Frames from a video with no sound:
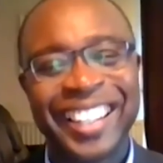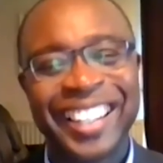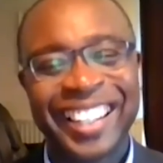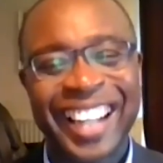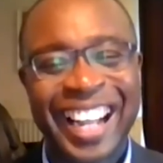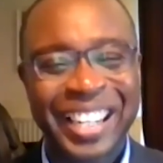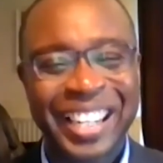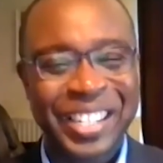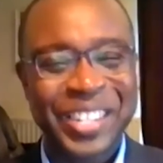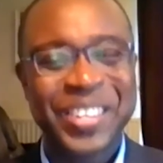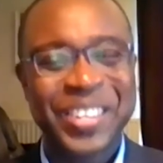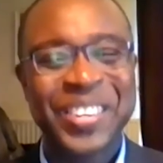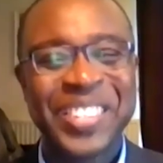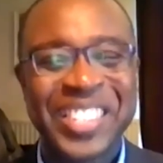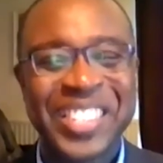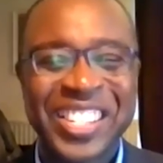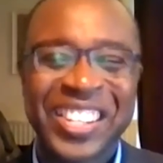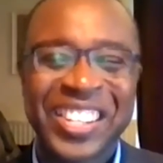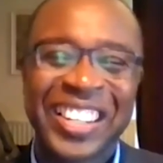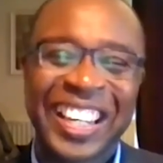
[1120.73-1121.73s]
I could
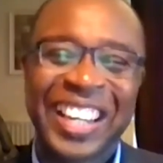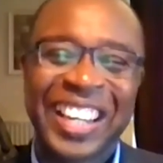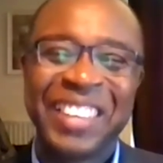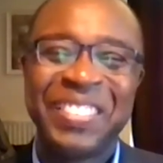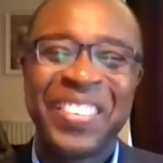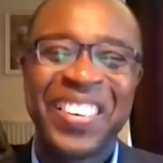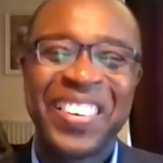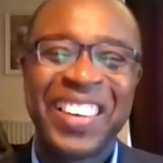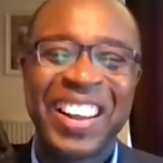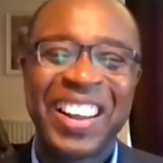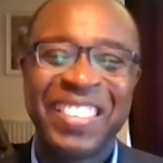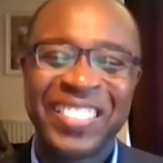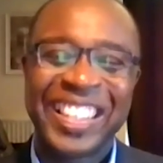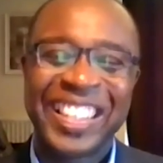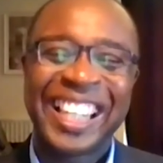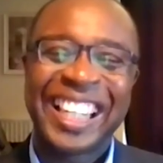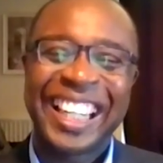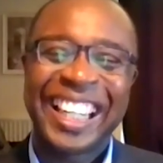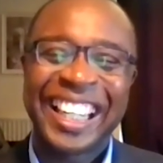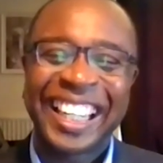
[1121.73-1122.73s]
go talking forever.